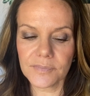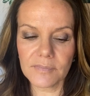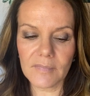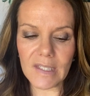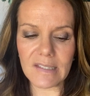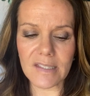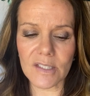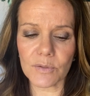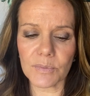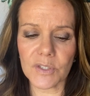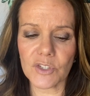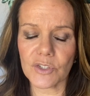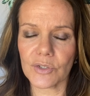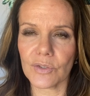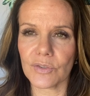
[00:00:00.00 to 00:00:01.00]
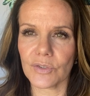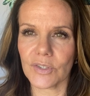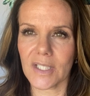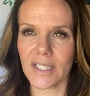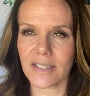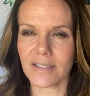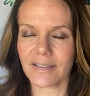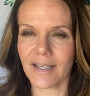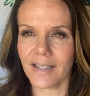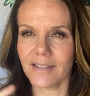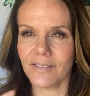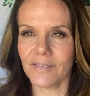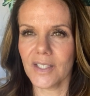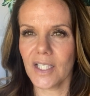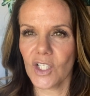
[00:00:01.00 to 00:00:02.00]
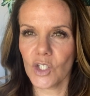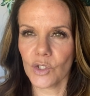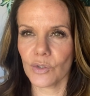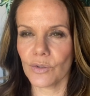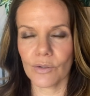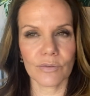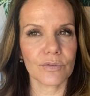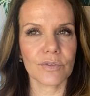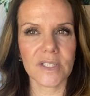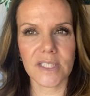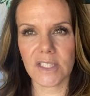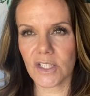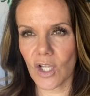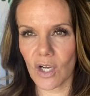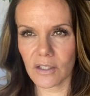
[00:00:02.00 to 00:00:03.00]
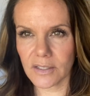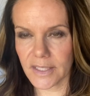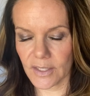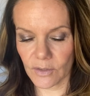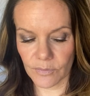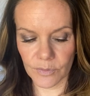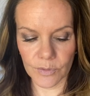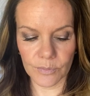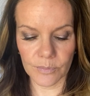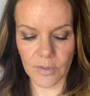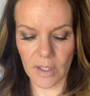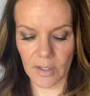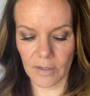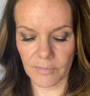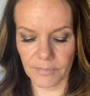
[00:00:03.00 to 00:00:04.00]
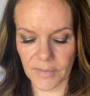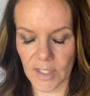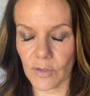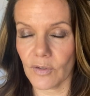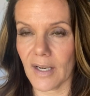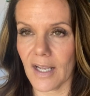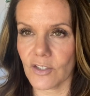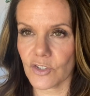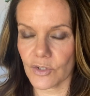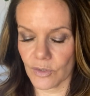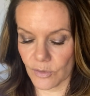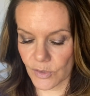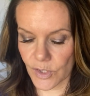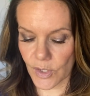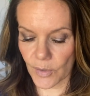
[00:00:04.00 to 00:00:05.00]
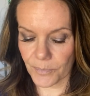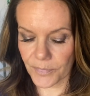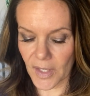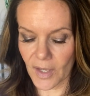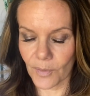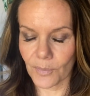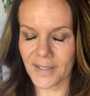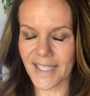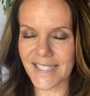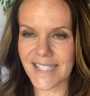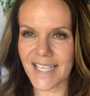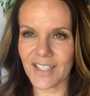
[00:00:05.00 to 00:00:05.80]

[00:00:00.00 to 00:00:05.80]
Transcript: as the regionals, you guys, you don't do these long layover international. So with that said,